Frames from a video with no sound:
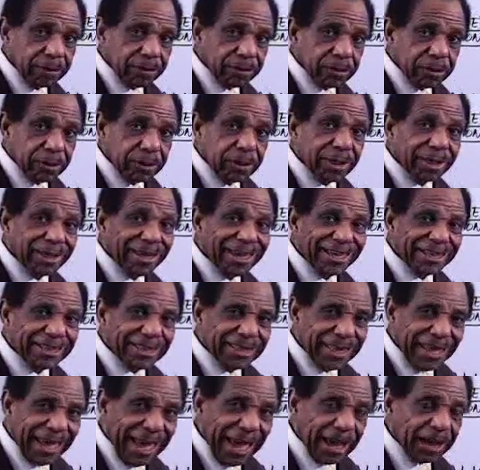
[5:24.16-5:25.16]
Negate the
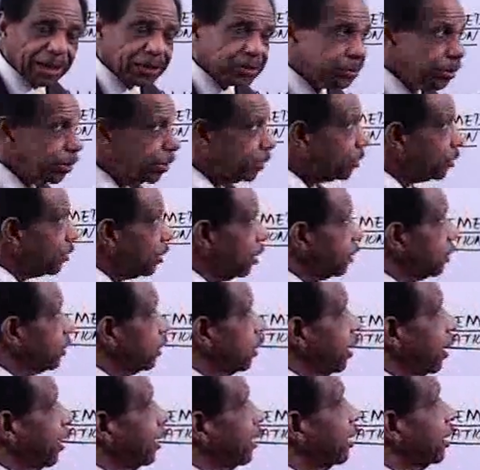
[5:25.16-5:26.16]
actual intent and
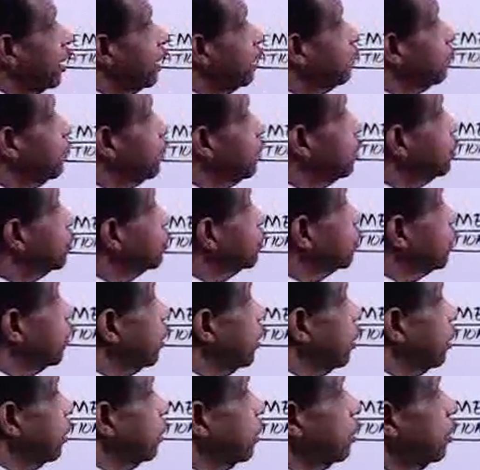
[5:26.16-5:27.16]
not have these
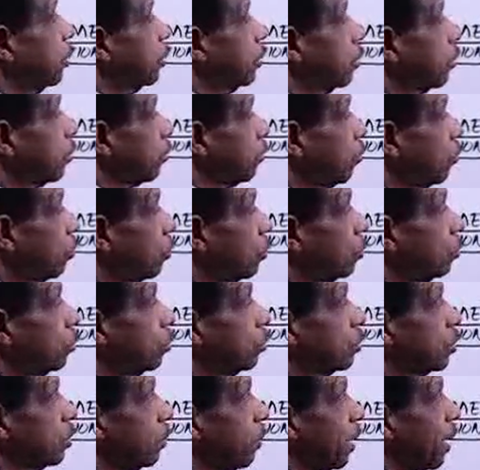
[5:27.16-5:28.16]
rules
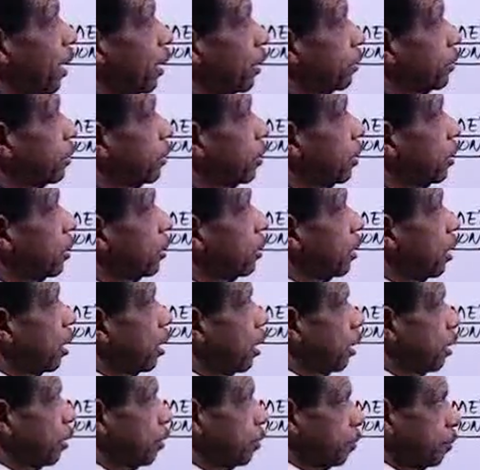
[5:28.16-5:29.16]
about
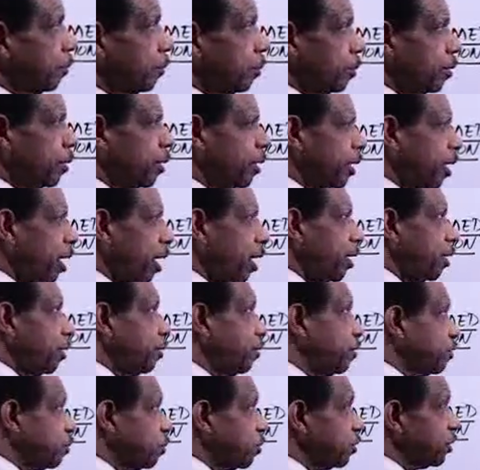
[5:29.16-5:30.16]
negating
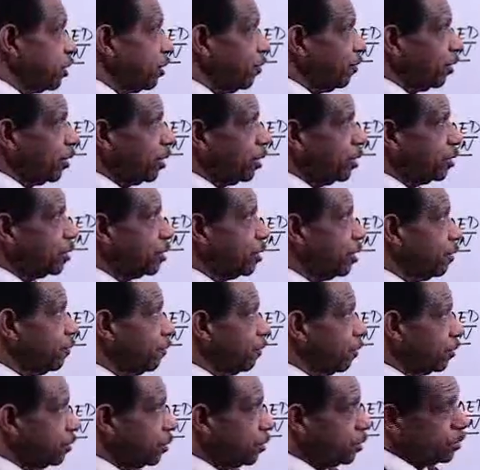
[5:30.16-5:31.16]
specific intent
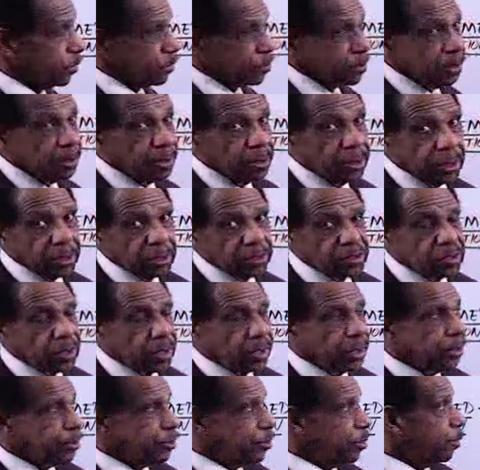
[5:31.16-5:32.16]
versus
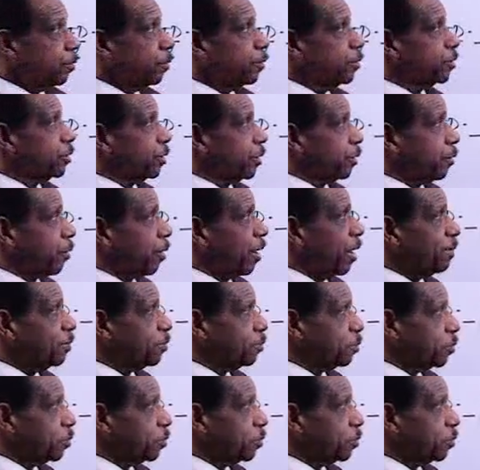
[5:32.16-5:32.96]
general intent crimes. We'll